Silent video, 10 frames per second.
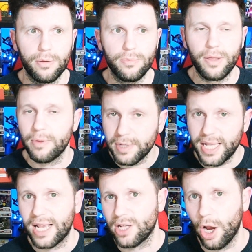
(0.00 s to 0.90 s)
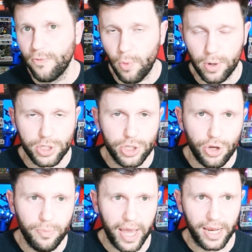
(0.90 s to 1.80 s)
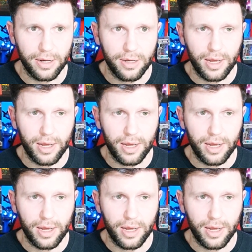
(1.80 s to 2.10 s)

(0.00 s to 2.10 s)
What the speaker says: Like the mistakes that Overwatch 2 made